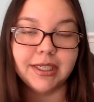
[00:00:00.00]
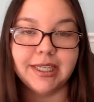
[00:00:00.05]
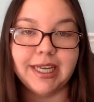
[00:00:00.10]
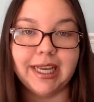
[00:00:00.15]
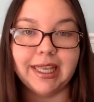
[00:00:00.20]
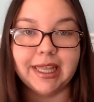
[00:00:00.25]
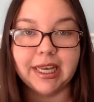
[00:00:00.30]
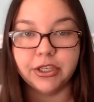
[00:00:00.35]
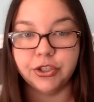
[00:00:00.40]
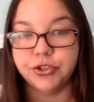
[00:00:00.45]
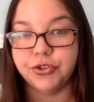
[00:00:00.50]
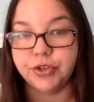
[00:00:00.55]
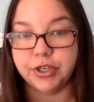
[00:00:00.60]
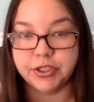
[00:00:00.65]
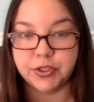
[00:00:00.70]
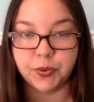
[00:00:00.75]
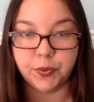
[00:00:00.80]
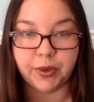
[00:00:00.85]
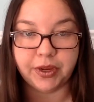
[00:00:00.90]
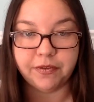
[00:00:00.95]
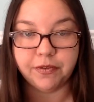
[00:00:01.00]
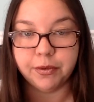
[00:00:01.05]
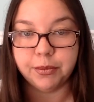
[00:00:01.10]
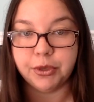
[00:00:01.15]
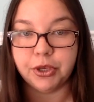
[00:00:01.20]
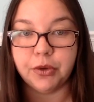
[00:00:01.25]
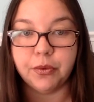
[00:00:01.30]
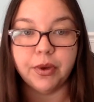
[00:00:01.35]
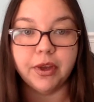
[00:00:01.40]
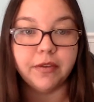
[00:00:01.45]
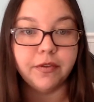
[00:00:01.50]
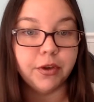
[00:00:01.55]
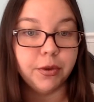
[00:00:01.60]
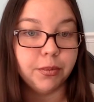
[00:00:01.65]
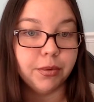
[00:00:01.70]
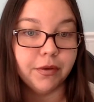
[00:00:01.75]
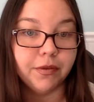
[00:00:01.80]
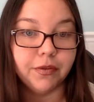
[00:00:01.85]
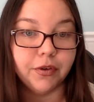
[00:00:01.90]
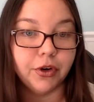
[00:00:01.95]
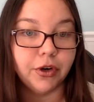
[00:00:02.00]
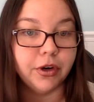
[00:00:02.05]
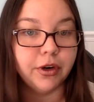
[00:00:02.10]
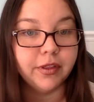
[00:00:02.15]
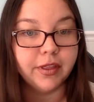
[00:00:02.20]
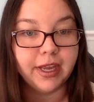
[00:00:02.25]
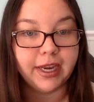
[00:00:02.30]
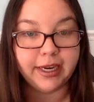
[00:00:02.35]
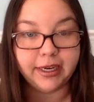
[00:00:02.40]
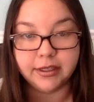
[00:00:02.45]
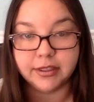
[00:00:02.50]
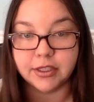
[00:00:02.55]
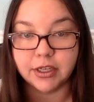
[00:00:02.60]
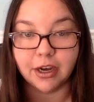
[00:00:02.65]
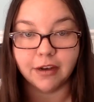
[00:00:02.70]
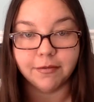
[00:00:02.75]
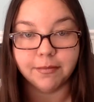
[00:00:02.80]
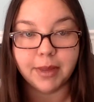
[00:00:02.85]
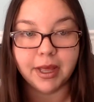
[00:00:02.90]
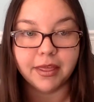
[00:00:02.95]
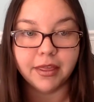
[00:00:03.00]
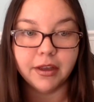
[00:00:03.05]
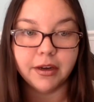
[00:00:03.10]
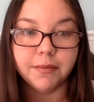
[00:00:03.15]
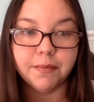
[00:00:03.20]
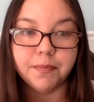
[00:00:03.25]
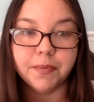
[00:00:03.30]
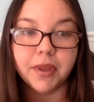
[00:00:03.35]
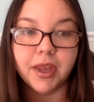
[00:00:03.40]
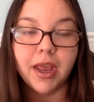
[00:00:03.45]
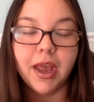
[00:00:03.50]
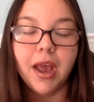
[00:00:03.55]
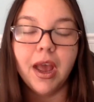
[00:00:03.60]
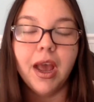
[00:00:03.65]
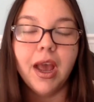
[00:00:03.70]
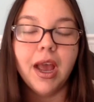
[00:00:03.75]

to take that stress away from you if you prefer the hands-off method.